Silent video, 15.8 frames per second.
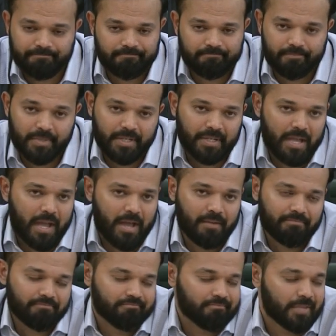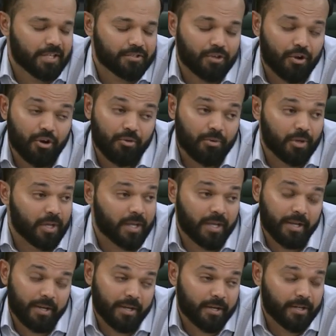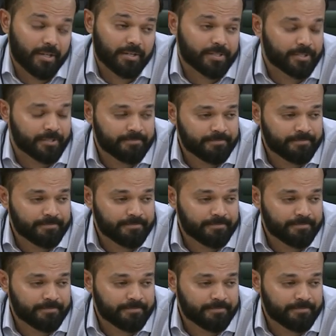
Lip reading: But yeah, it's horrible. It hurts.